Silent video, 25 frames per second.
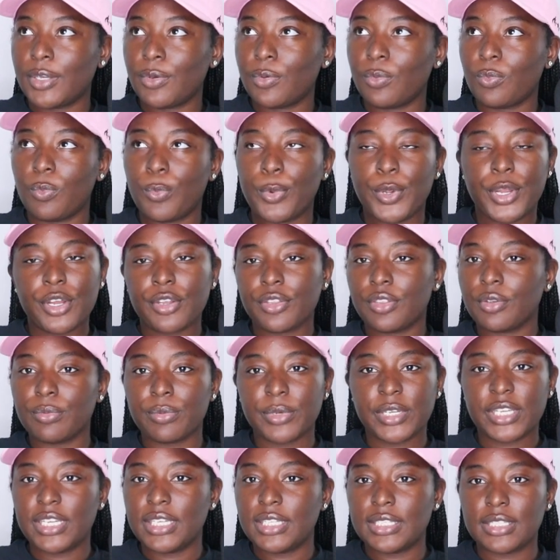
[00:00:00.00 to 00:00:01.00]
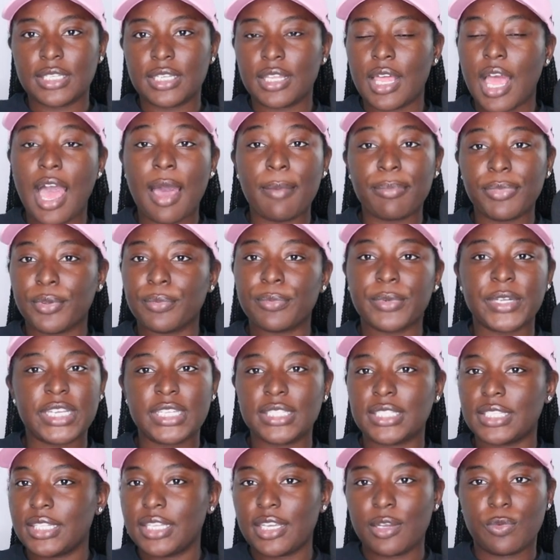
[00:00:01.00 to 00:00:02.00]
We're the reason. I'm the
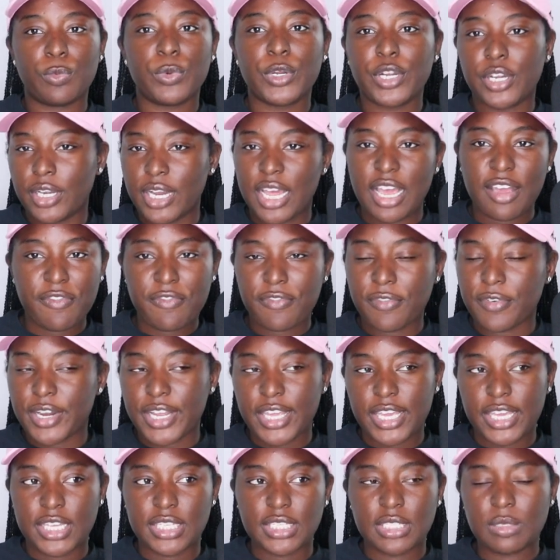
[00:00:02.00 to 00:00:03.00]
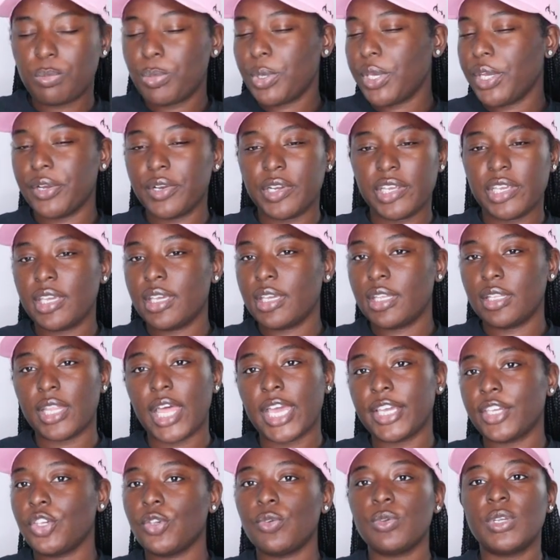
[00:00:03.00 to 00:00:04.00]
reason that we're not friends, period.
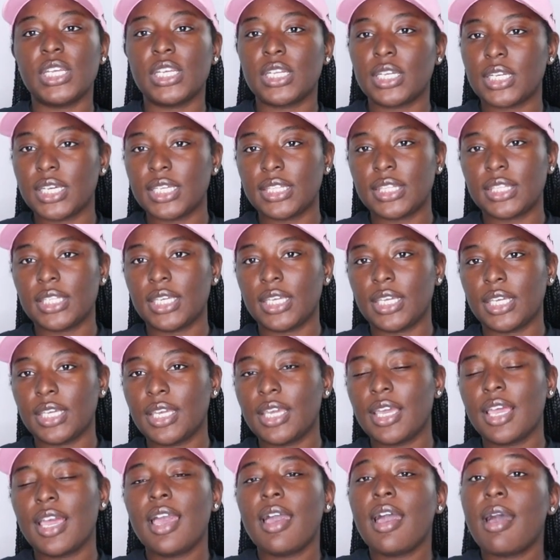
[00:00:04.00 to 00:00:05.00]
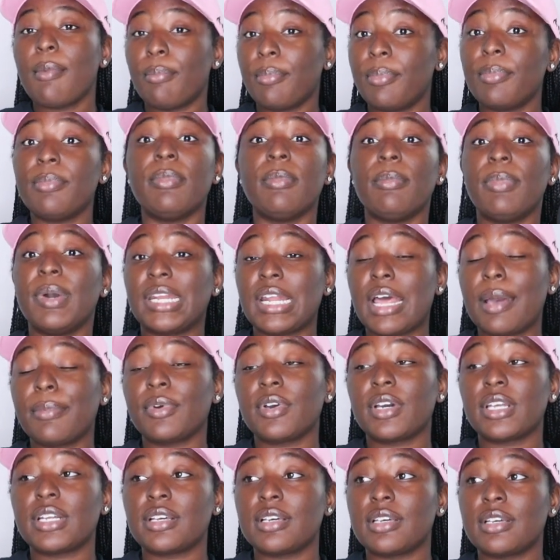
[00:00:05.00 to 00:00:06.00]
Like, you did nothing, but I'm
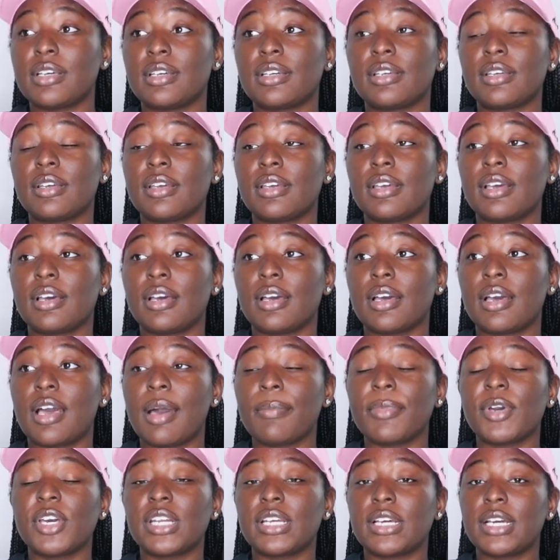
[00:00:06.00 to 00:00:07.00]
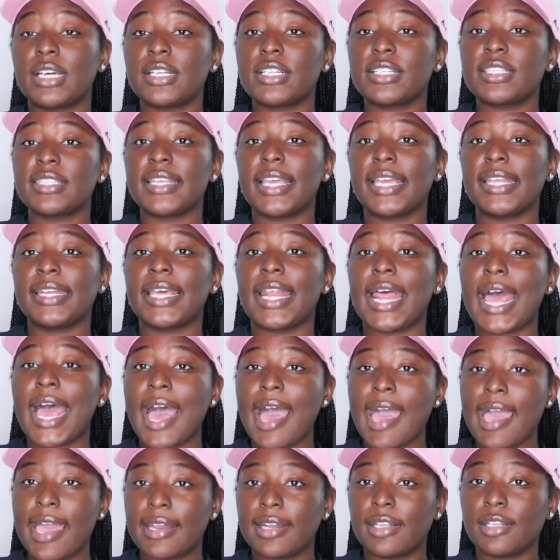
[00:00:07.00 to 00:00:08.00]
going to, I'm going to understand that
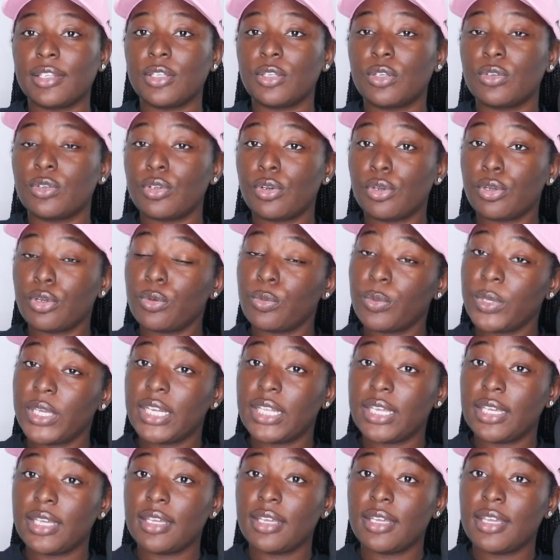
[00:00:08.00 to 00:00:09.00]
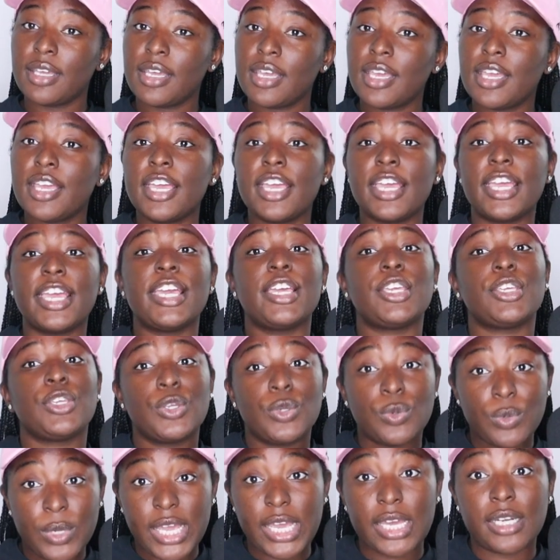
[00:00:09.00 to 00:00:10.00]
I had a little to do with it, and
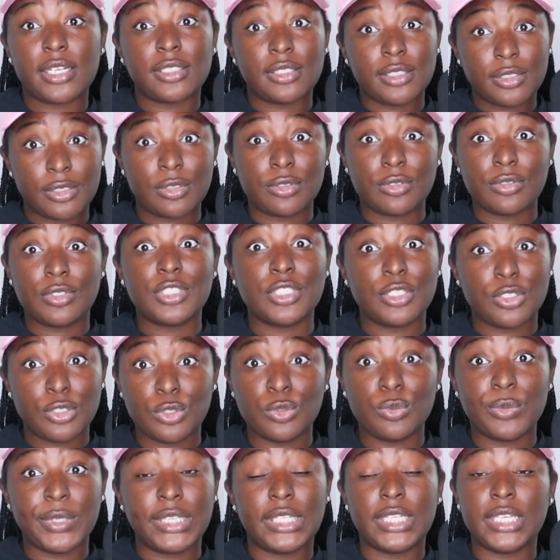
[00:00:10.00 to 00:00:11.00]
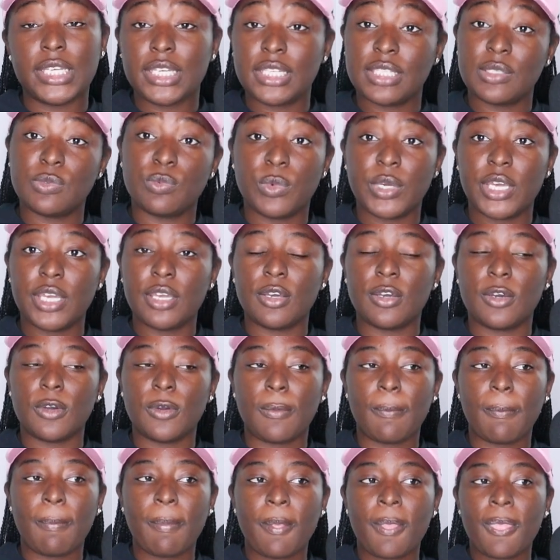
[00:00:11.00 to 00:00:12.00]
you had a little to do with it as
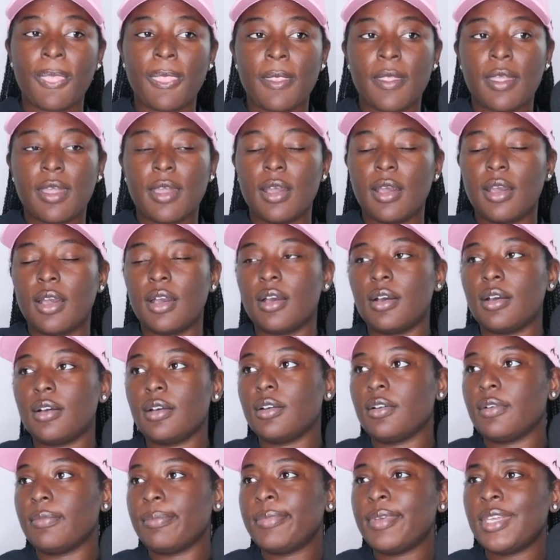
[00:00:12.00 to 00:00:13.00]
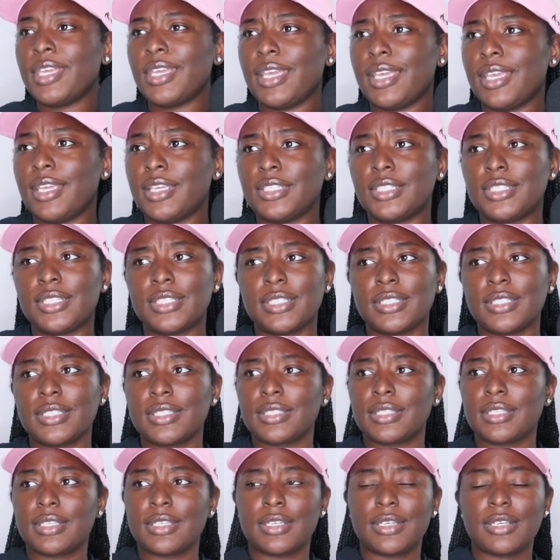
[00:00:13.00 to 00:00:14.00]
well. Um, and
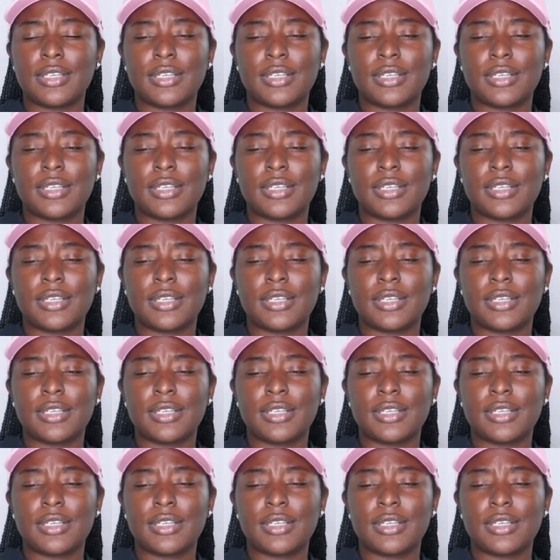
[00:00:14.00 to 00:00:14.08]
just